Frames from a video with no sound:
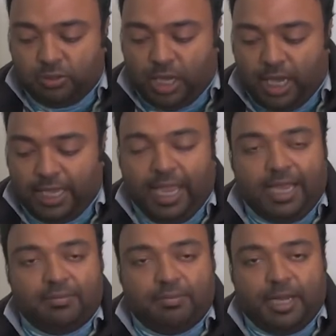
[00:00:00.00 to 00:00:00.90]
I
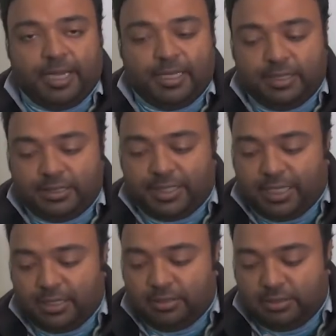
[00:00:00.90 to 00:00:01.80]
had my
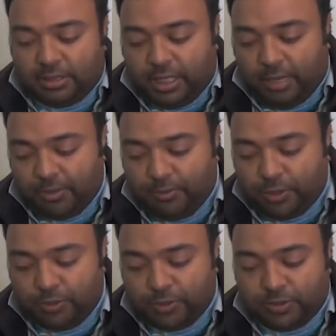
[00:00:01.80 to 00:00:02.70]
second camera
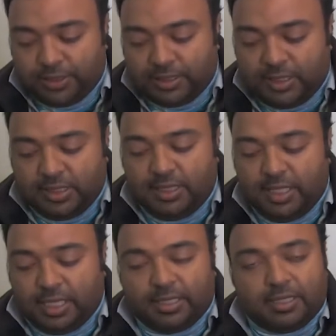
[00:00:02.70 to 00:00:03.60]
body, which was the
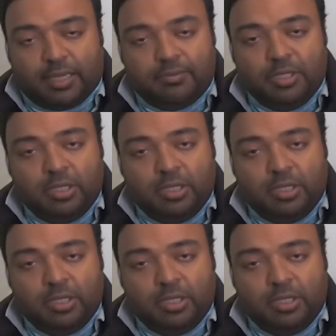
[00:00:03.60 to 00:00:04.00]
6D at the time.